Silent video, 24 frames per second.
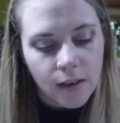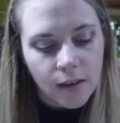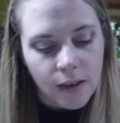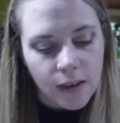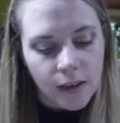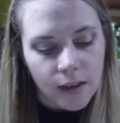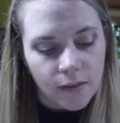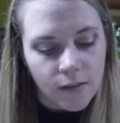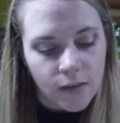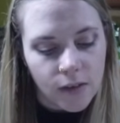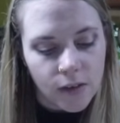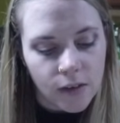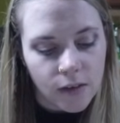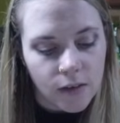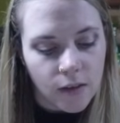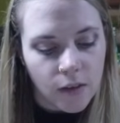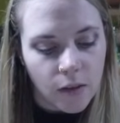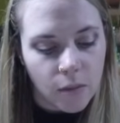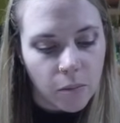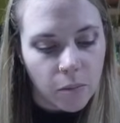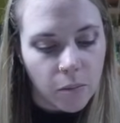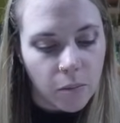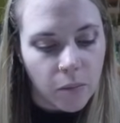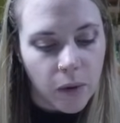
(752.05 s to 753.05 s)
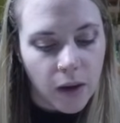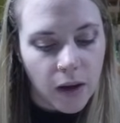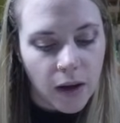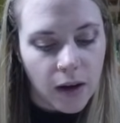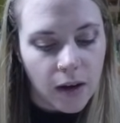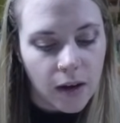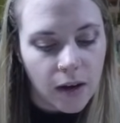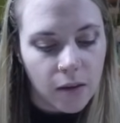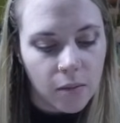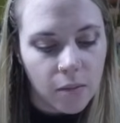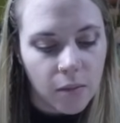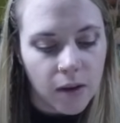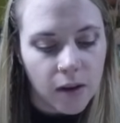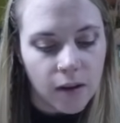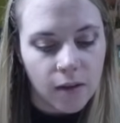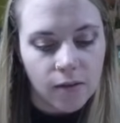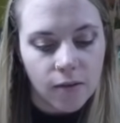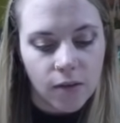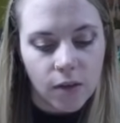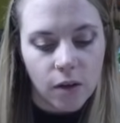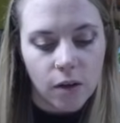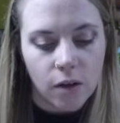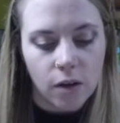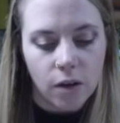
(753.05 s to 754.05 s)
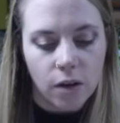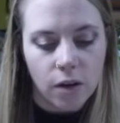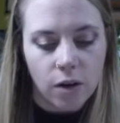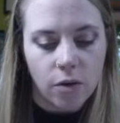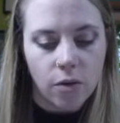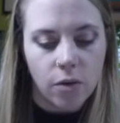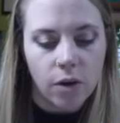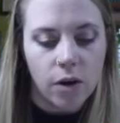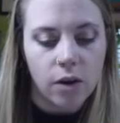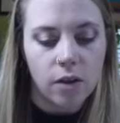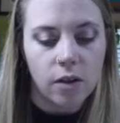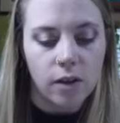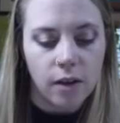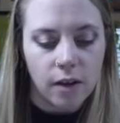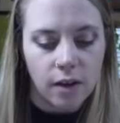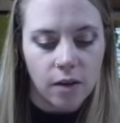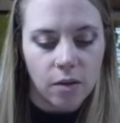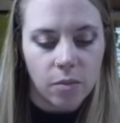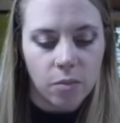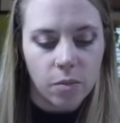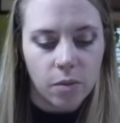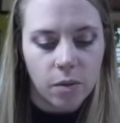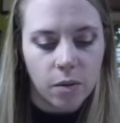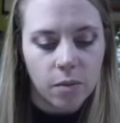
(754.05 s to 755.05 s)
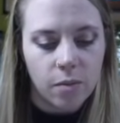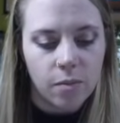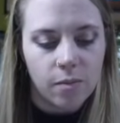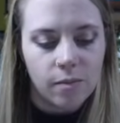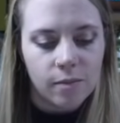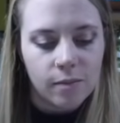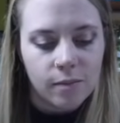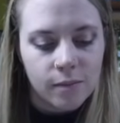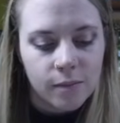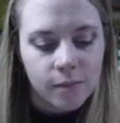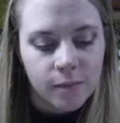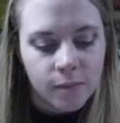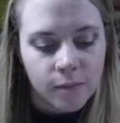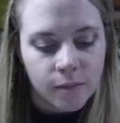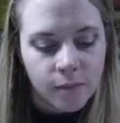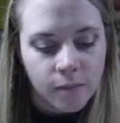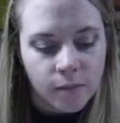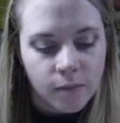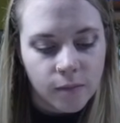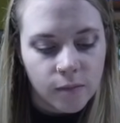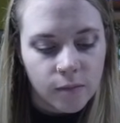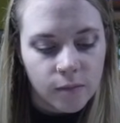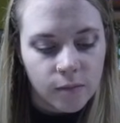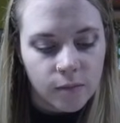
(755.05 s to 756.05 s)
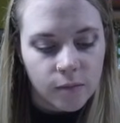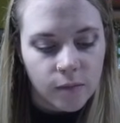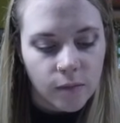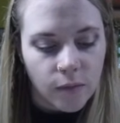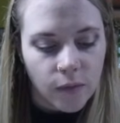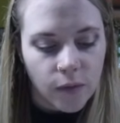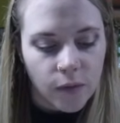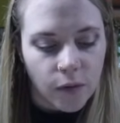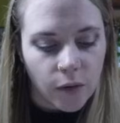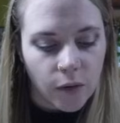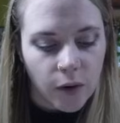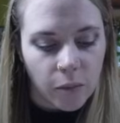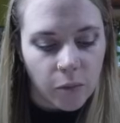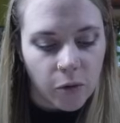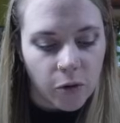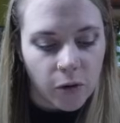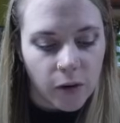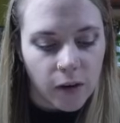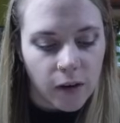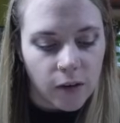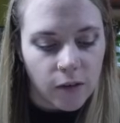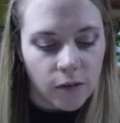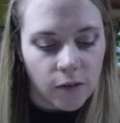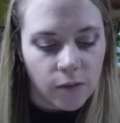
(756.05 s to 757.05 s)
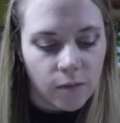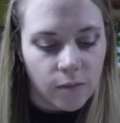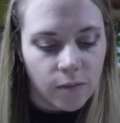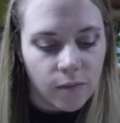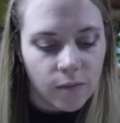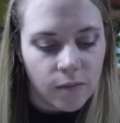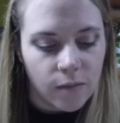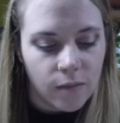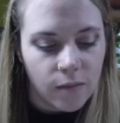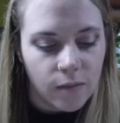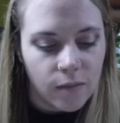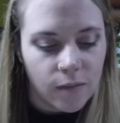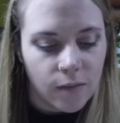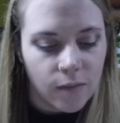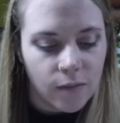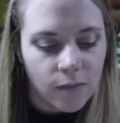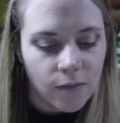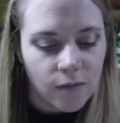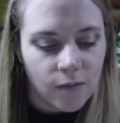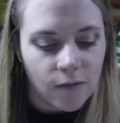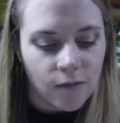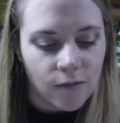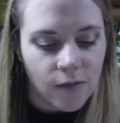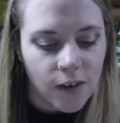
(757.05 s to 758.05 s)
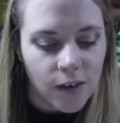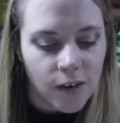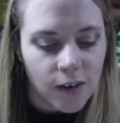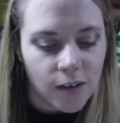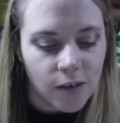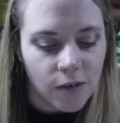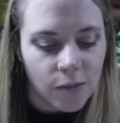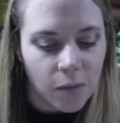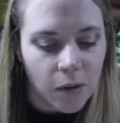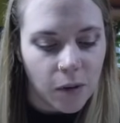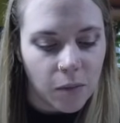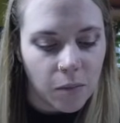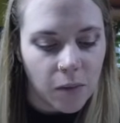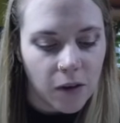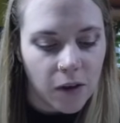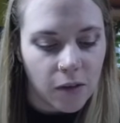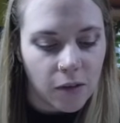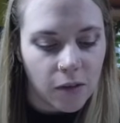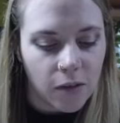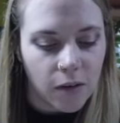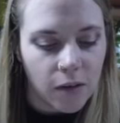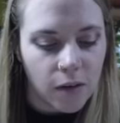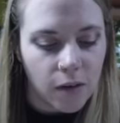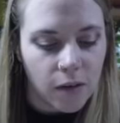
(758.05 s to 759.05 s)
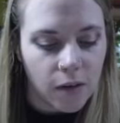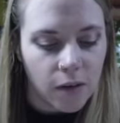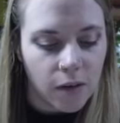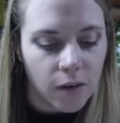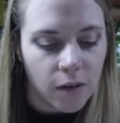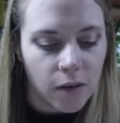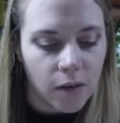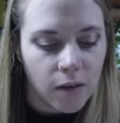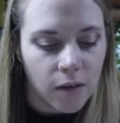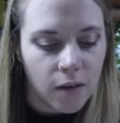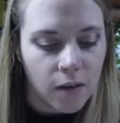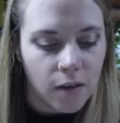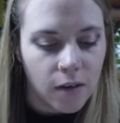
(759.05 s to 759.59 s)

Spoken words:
gives us the bottom of the lower lip. So I'm going to finish my mouth here